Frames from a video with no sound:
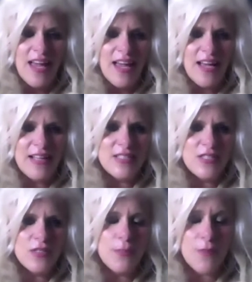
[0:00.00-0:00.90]
And
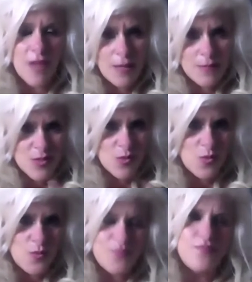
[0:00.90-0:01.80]
so sometimes
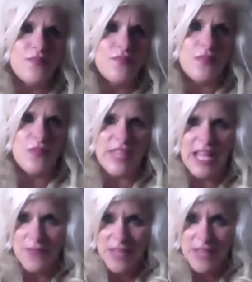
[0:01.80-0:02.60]
that